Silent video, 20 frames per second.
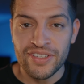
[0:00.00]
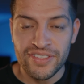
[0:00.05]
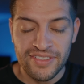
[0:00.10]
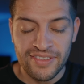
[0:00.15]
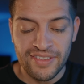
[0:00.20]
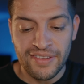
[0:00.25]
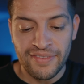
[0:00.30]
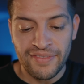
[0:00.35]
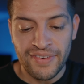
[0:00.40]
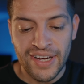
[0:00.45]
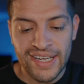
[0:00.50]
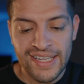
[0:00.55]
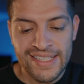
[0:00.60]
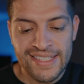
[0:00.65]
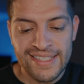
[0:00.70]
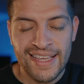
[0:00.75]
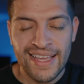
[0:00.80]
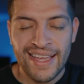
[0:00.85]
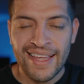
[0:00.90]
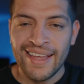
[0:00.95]
the
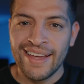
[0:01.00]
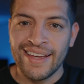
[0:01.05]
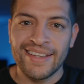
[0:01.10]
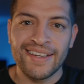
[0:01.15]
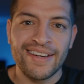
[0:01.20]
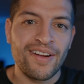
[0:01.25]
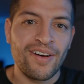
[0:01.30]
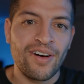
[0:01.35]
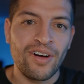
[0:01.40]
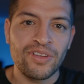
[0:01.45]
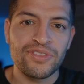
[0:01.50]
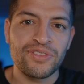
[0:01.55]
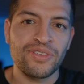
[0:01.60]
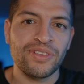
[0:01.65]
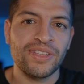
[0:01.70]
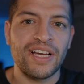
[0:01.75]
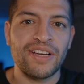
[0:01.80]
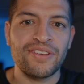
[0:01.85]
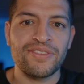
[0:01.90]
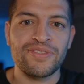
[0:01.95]
device, and it also
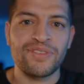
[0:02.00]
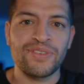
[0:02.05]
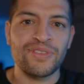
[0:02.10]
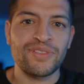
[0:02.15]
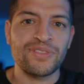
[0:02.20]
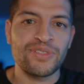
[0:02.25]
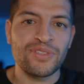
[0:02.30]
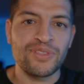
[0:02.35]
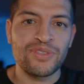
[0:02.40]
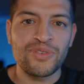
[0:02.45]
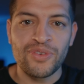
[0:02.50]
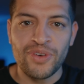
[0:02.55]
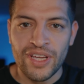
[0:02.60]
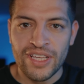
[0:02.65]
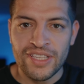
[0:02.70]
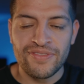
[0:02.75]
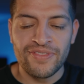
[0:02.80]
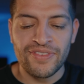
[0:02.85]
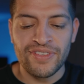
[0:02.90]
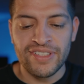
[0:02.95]
allows you to
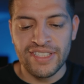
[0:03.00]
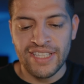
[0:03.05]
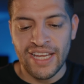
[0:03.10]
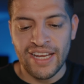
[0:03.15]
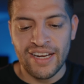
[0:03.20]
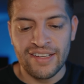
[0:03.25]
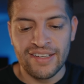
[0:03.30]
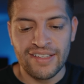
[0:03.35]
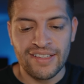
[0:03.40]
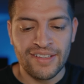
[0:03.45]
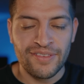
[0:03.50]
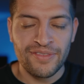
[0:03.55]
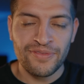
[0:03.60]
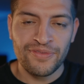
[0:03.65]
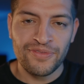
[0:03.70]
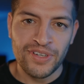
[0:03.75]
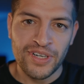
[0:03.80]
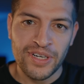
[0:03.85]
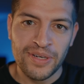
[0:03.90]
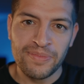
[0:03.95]
transfer data
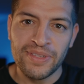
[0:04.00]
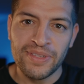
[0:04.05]
from the